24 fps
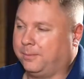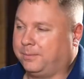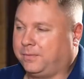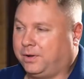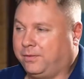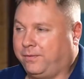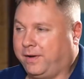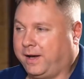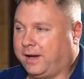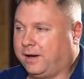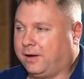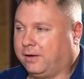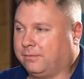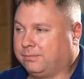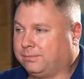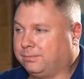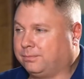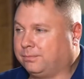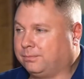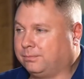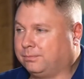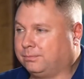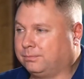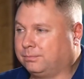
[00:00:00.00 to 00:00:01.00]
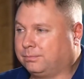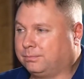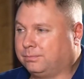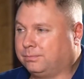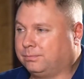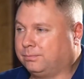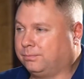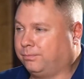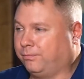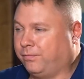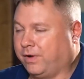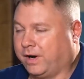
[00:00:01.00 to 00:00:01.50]
You've had a
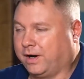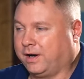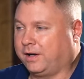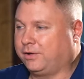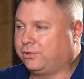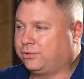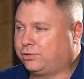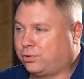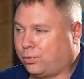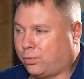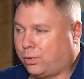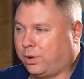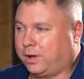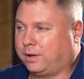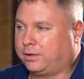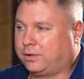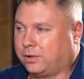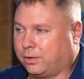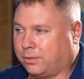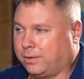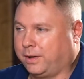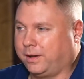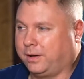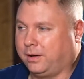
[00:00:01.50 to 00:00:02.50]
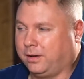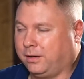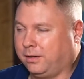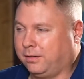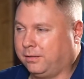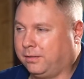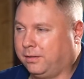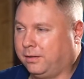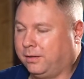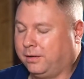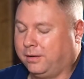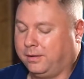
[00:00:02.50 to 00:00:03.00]
very storied career,
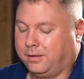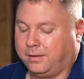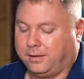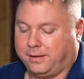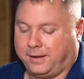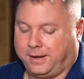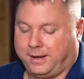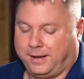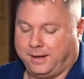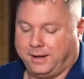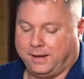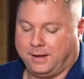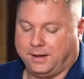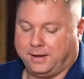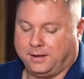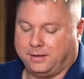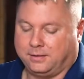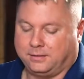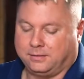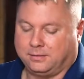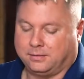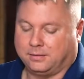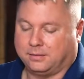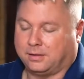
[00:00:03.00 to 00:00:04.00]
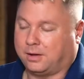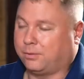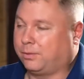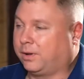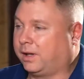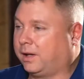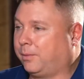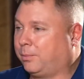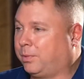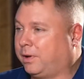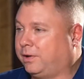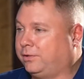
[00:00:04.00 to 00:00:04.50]
and I
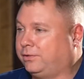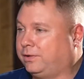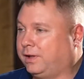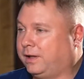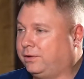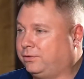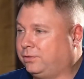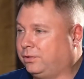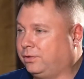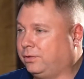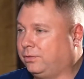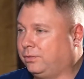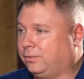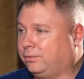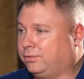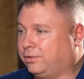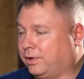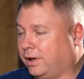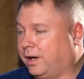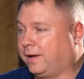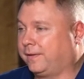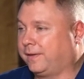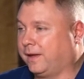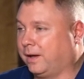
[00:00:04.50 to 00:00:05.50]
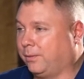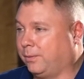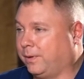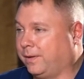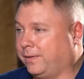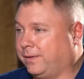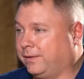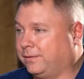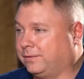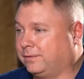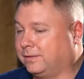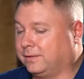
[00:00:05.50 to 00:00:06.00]
really appreciate you sharing that
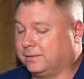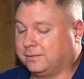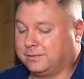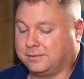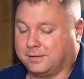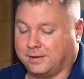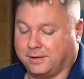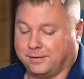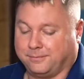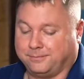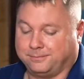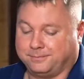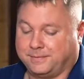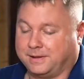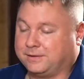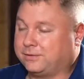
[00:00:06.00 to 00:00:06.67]
with us. It's